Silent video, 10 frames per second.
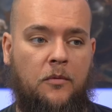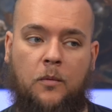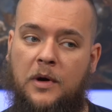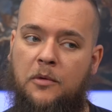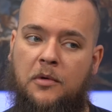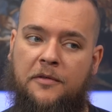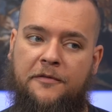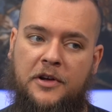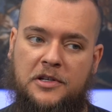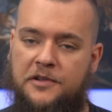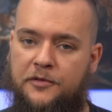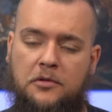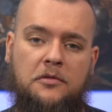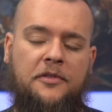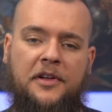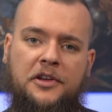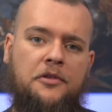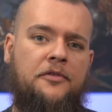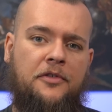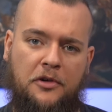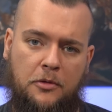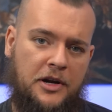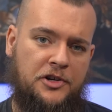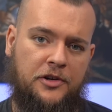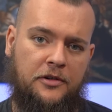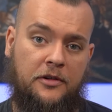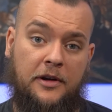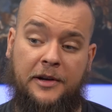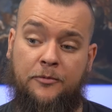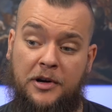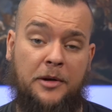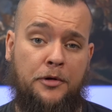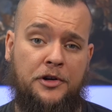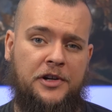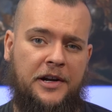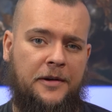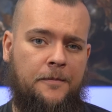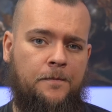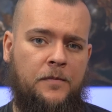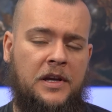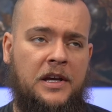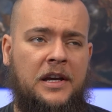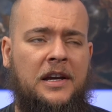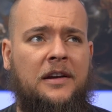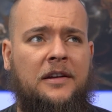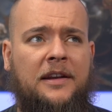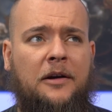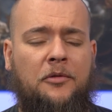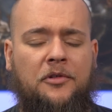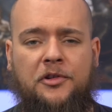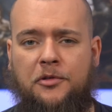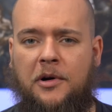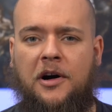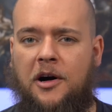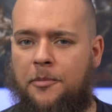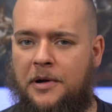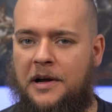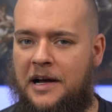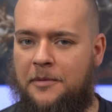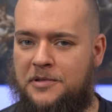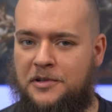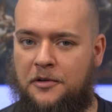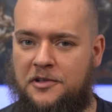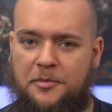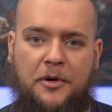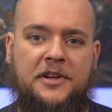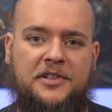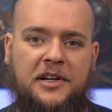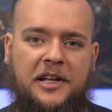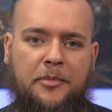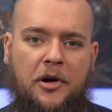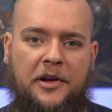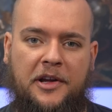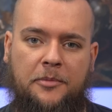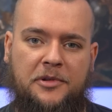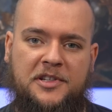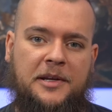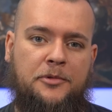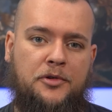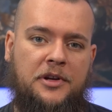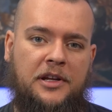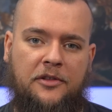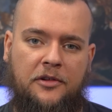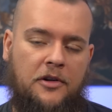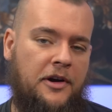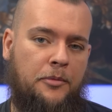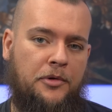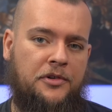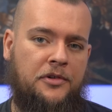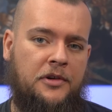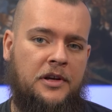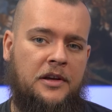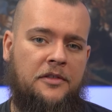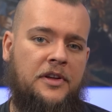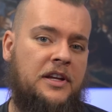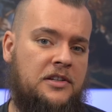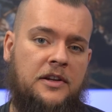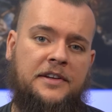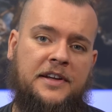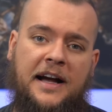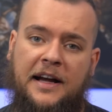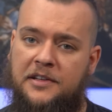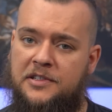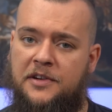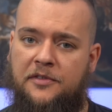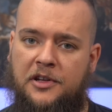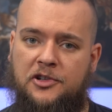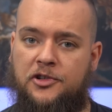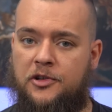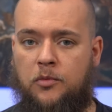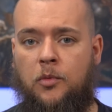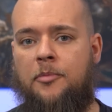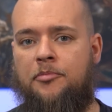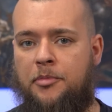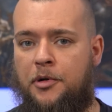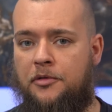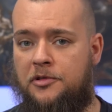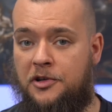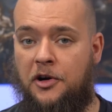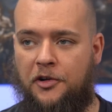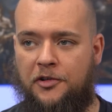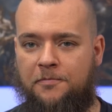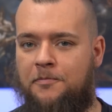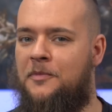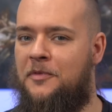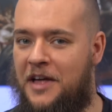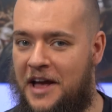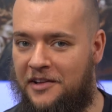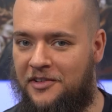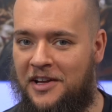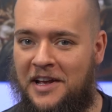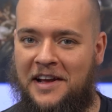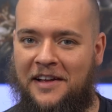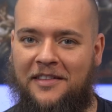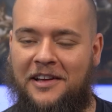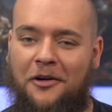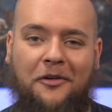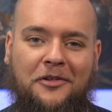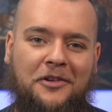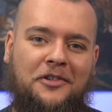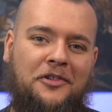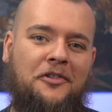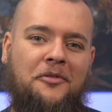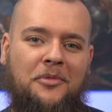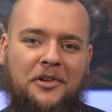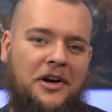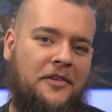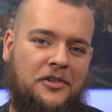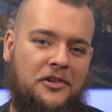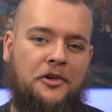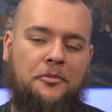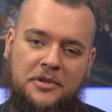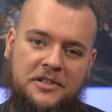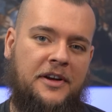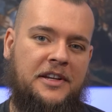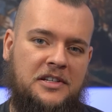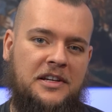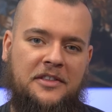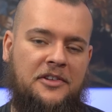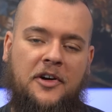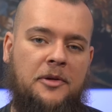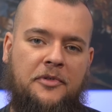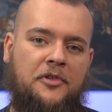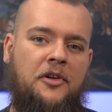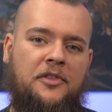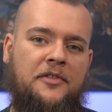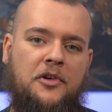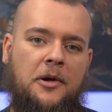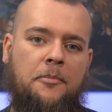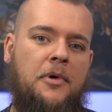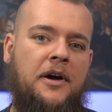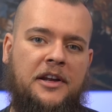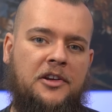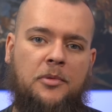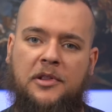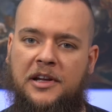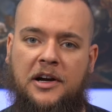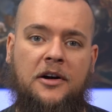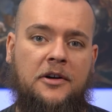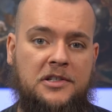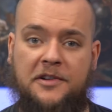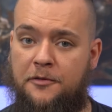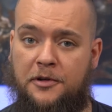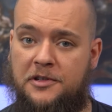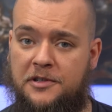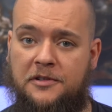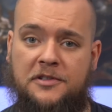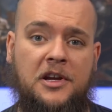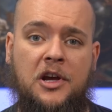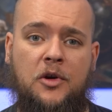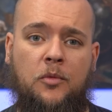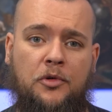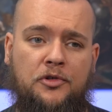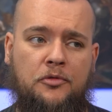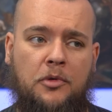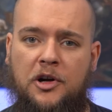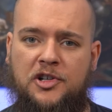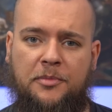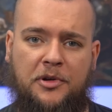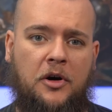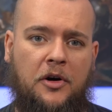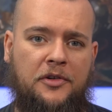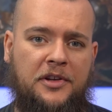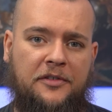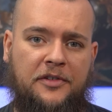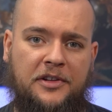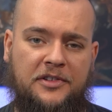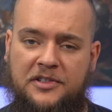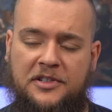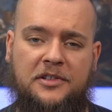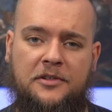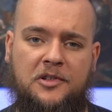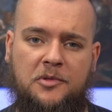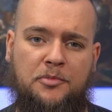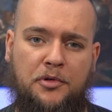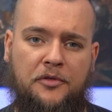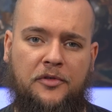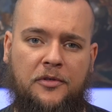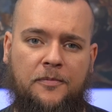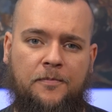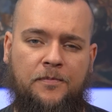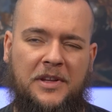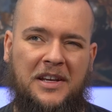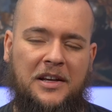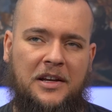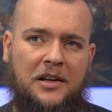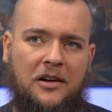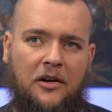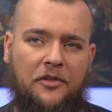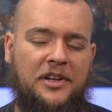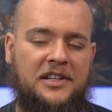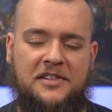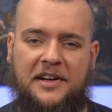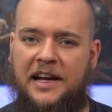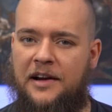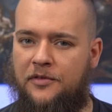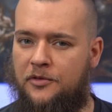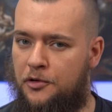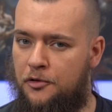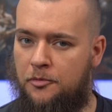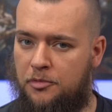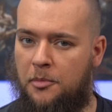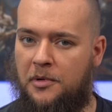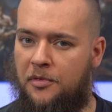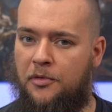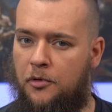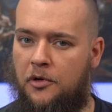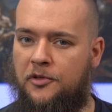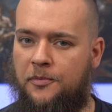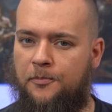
Well, first of all, thank you for the question. I really appreciate it. Now, you are, perhaps not surprisingly, barking up the same tree that I would. Theists like to act as if there's just one proposed god, theirs, and they often assume that others know precisely the type of god they've got in mind when they ask, for instance, would you worship God if his existence was proven? On this, I have two prominent thoughts.